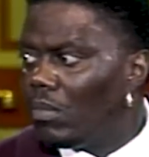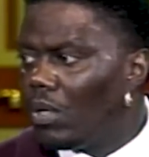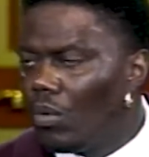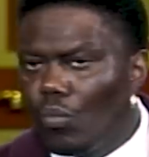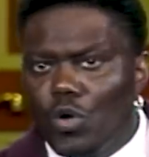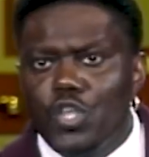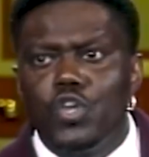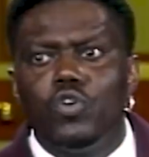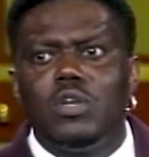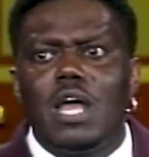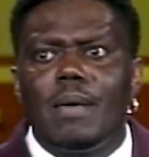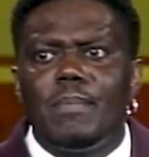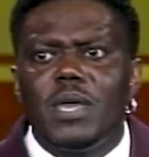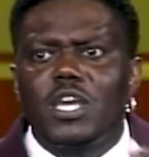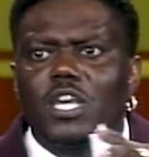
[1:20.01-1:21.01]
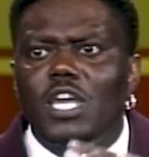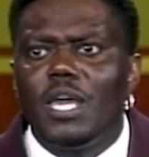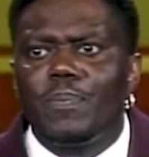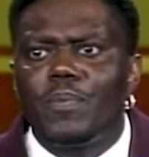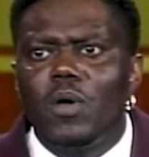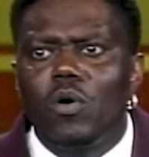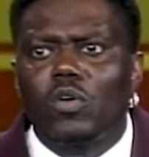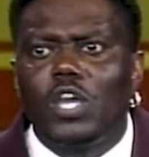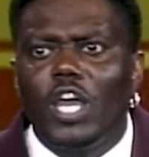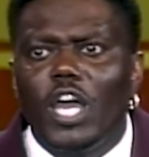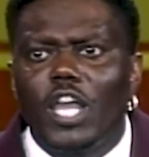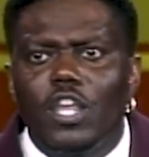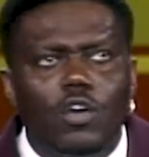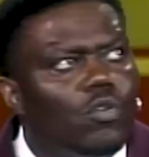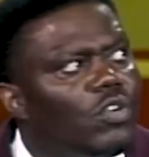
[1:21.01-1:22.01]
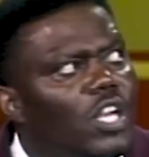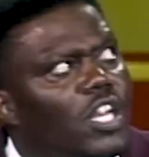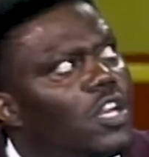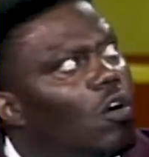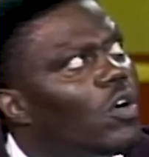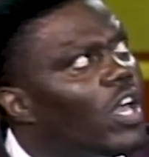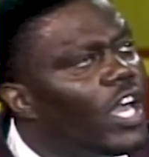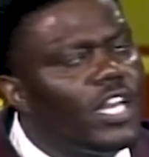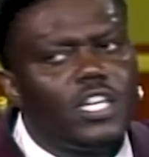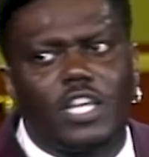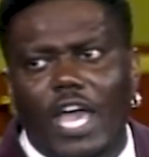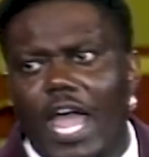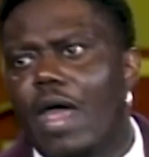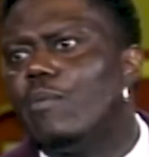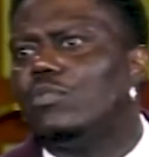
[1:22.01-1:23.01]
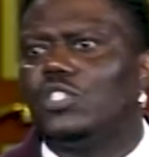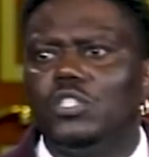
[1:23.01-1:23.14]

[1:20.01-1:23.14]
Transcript: And when you let me keep your kid, you don't need no hidden cameras,